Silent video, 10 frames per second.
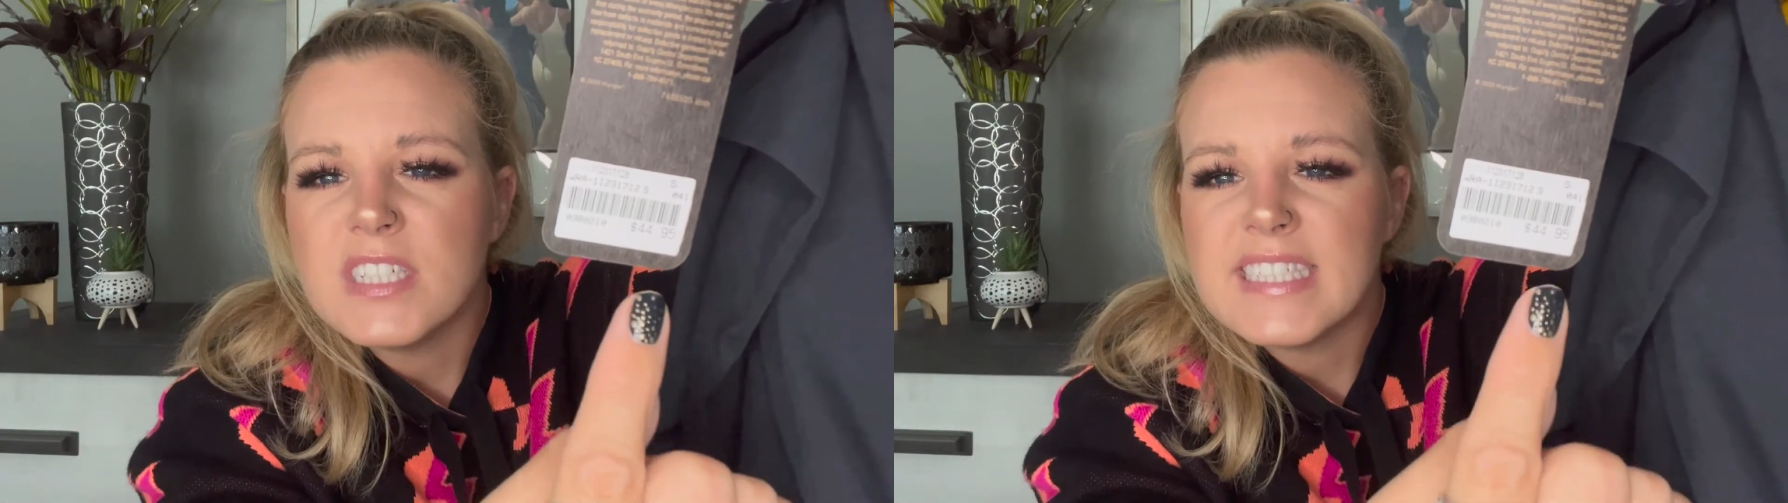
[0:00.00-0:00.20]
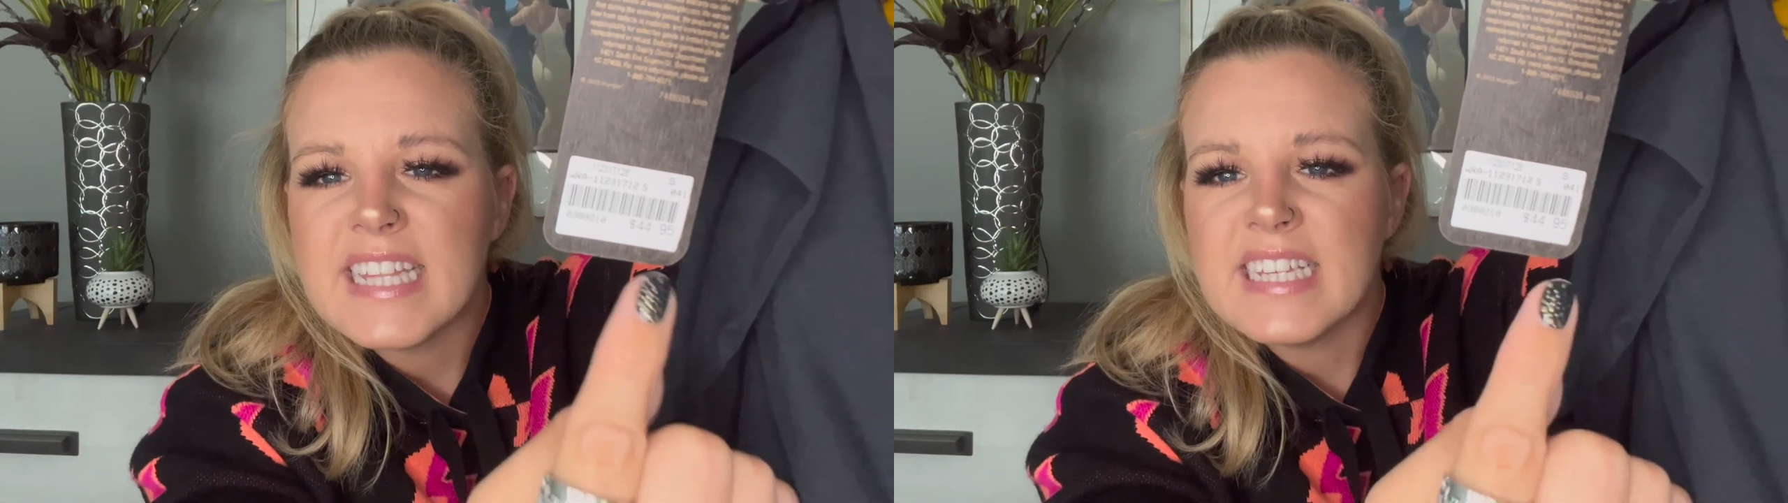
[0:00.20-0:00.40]

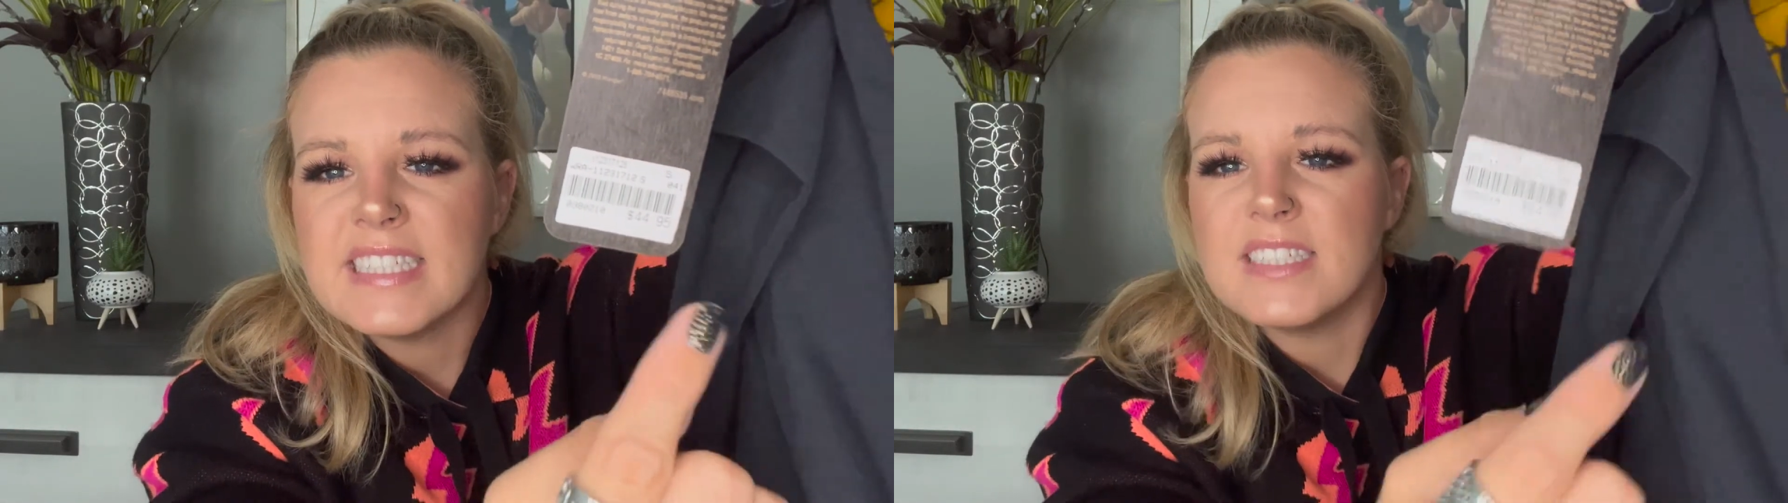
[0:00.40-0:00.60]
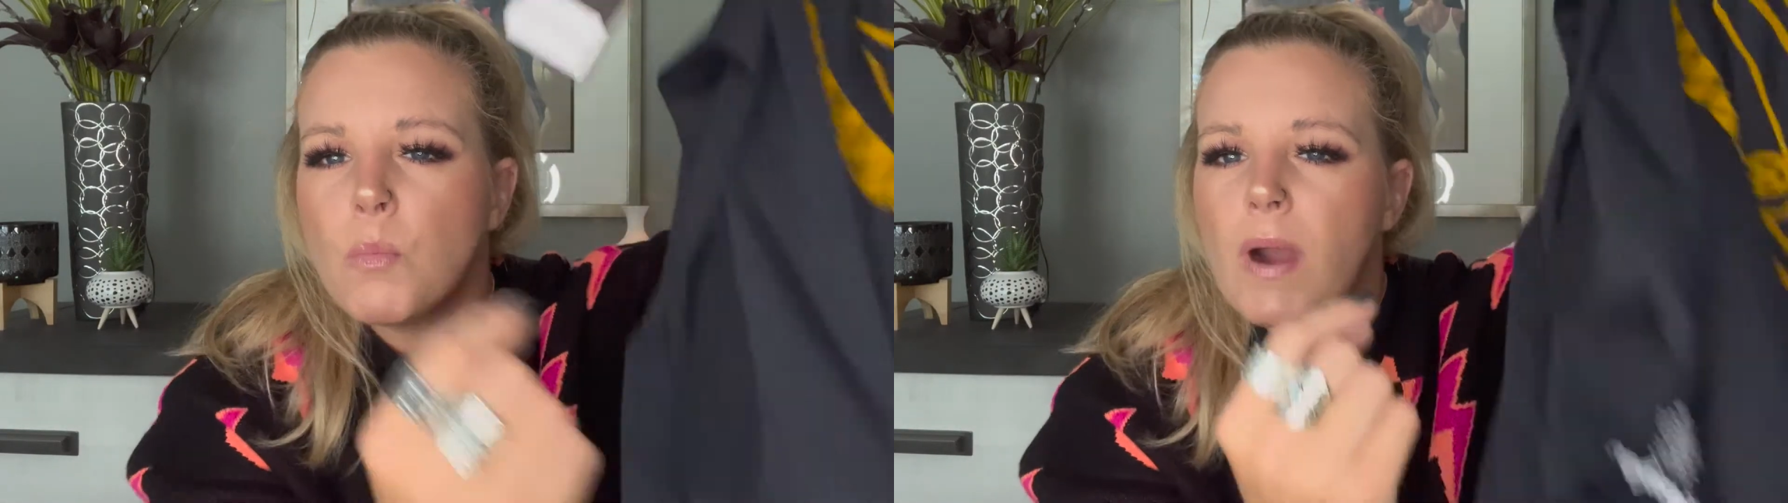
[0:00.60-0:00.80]
this?
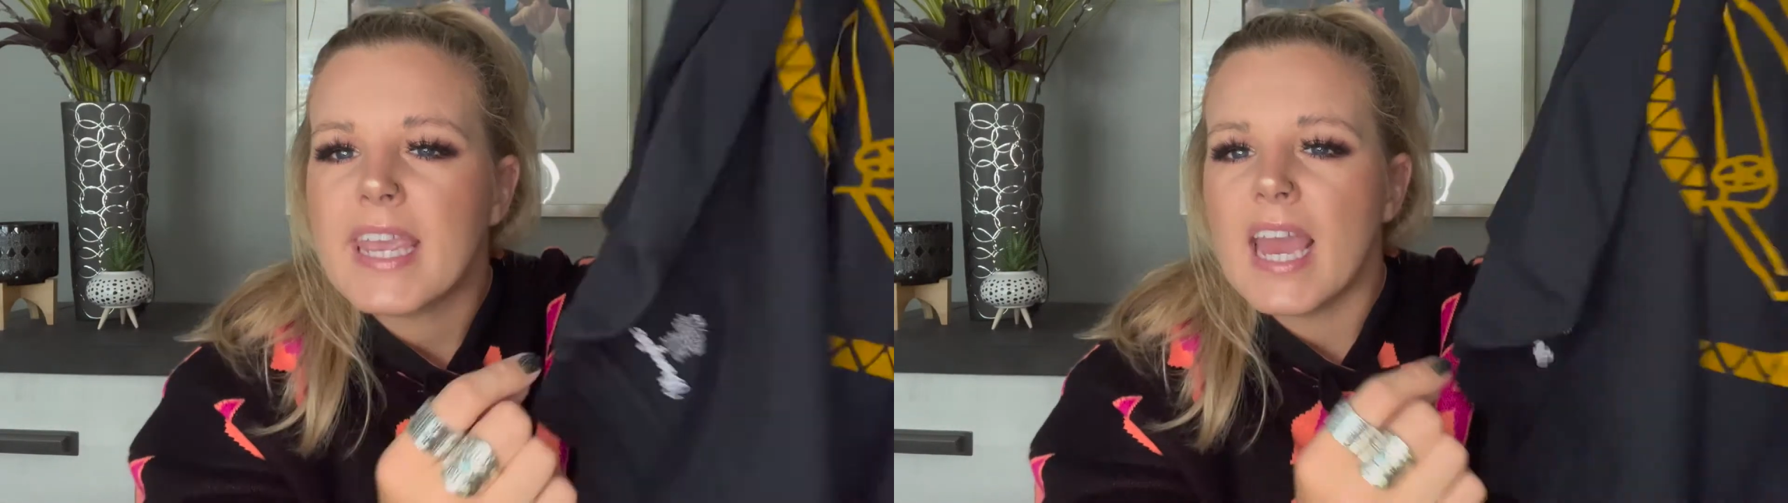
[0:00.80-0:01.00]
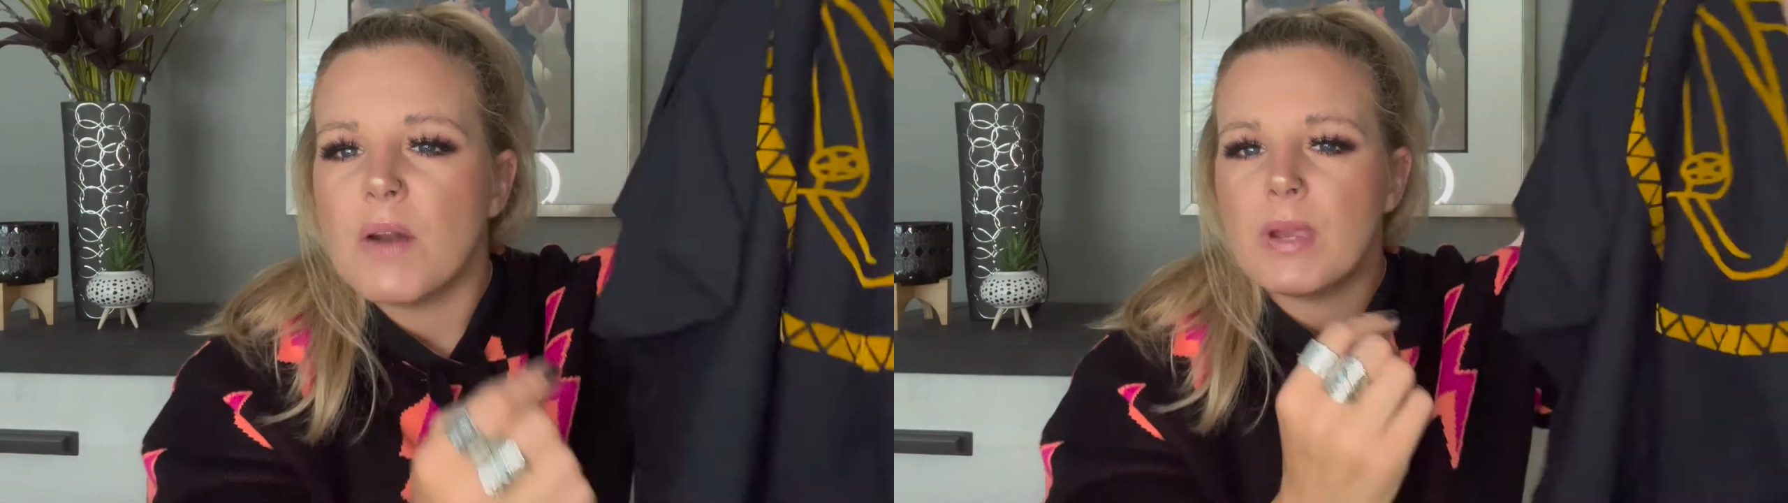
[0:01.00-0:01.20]
why
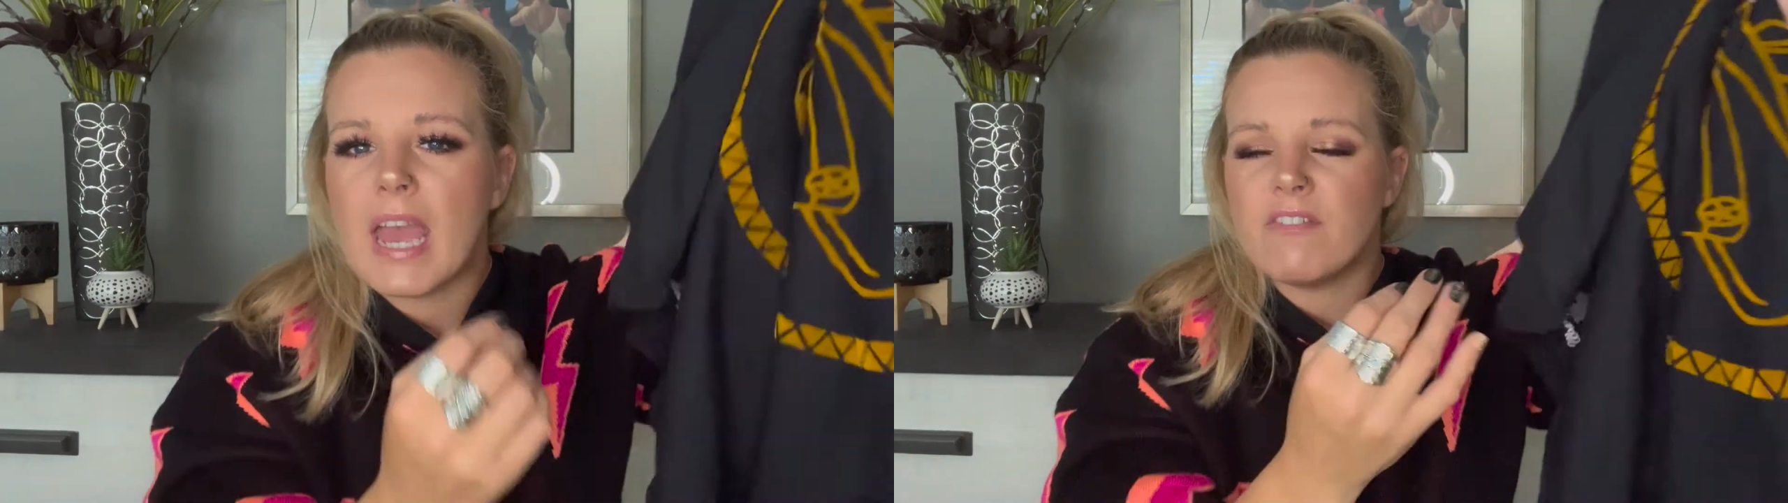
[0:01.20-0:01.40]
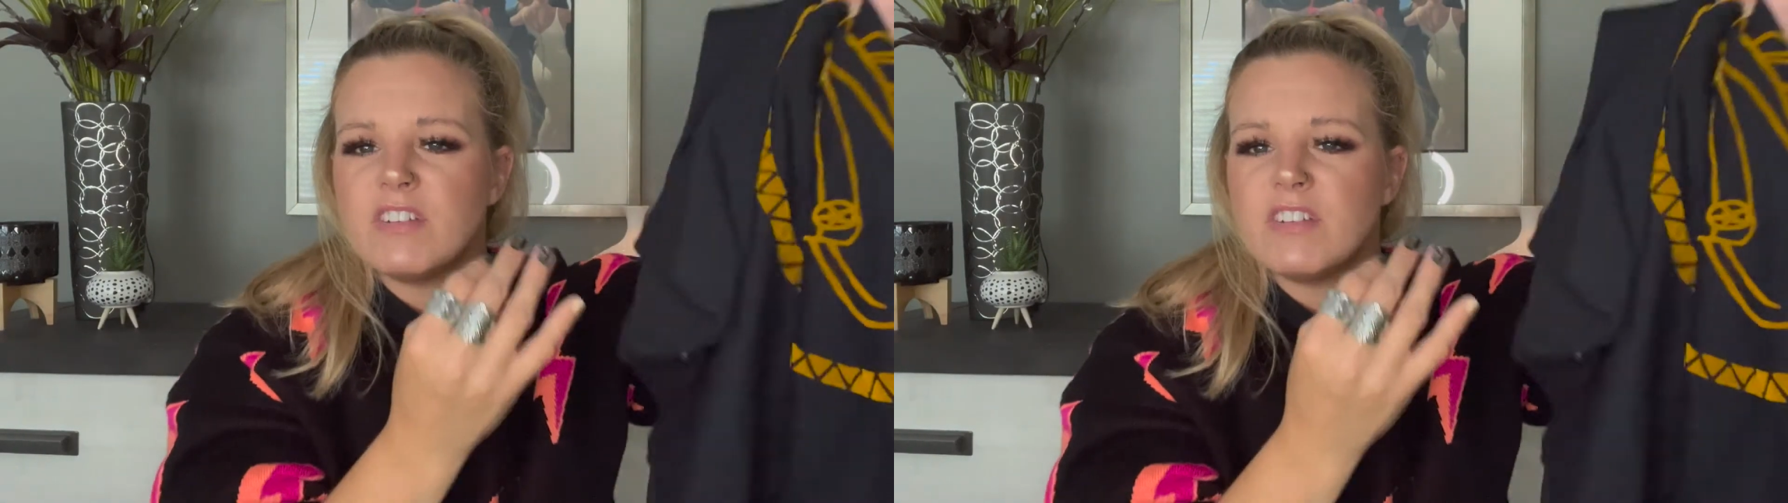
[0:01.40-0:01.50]
can't we have